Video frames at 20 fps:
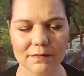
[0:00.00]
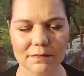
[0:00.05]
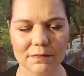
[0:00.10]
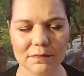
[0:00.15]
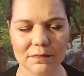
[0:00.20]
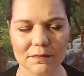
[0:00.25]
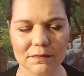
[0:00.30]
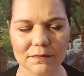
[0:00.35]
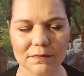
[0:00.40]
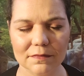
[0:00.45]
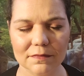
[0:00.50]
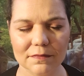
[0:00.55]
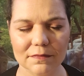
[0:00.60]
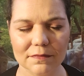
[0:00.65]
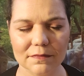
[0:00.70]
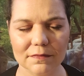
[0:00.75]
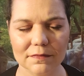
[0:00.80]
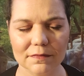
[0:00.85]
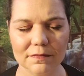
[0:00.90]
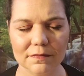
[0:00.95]

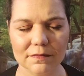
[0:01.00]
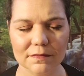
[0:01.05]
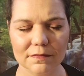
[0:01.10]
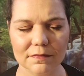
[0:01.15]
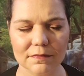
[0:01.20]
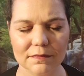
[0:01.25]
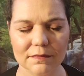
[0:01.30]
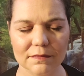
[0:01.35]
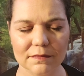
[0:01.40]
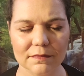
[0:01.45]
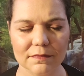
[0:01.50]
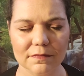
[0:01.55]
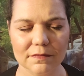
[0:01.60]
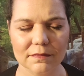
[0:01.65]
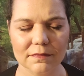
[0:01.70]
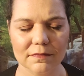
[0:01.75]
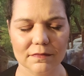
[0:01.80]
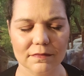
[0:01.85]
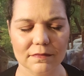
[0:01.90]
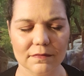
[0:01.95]

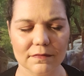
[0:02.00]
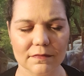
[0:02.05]
(no one is talking)